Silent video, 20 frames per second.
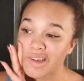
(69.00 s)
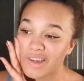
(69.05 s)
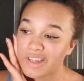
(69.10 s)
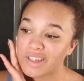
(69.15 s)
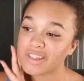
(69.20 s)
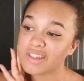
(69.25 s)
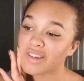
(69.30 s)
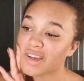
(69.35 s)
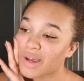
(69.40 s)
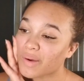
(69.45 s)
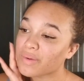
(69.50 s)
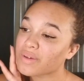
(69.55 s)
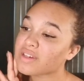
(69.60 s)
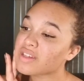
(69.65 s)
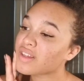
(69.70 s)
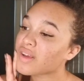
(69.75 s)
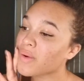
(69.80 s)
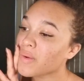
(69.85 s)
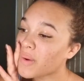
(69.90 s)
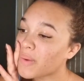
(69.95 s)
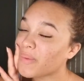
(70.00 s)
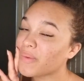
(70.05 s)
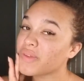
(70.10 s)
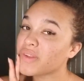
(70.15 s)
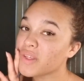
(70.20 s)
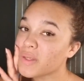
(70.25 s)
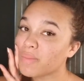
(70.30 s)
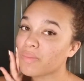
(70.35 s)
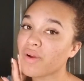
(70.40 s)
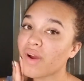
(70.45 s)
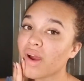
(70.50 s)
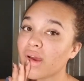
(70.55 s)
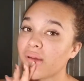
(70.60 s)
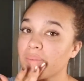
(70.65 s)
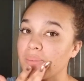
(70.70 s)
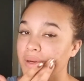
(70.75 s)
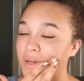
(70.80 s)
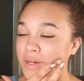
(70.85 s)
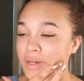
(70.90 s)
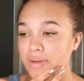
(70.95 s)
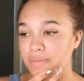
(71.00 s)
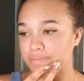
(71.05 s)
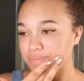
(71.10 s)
So now we're just going in with this primer.